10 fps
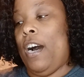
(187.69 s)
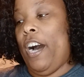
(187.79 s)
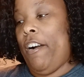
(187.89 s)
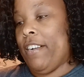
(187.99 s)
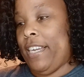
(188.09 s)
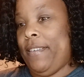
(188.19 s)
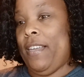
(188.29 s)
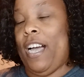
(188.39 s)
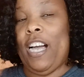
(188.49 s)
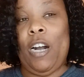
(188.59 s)
Okay,
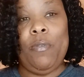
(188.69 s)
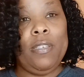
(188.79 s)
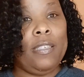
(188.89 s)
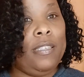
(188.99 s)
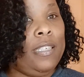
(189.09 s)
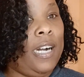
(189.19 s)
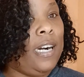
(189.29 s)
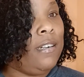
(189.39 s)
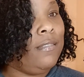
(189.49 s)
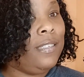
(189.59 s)
I will see
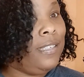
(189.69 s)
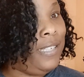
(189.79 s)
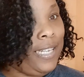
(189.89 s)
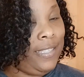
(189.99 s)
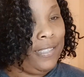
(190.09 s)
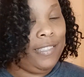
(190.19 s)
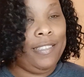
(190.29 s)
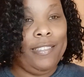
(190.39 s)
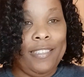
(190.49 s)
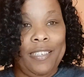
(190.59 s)
y'all
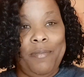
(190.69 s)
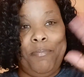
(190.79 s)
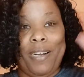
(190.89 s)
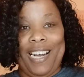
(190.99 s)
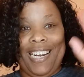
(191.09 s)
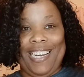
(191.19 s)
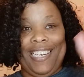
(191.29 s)
later. Bye.